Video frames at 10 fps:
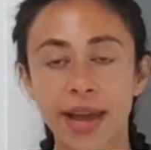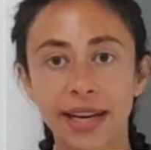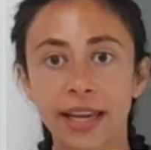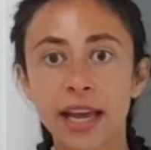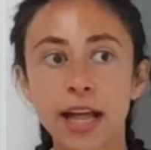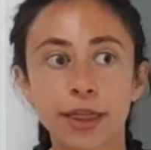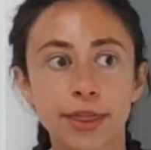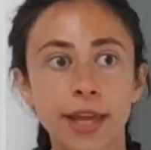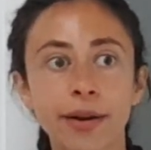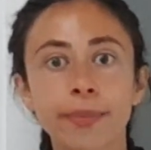any
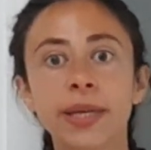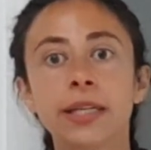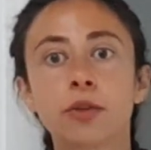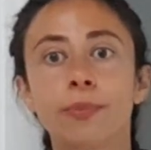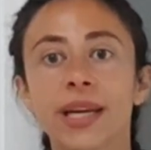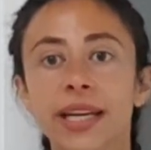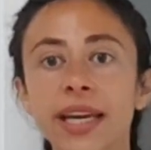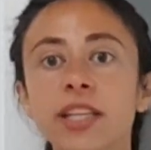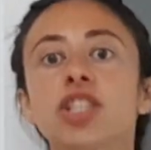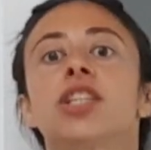therapies or
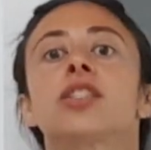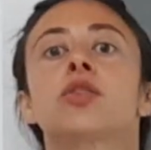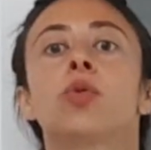medications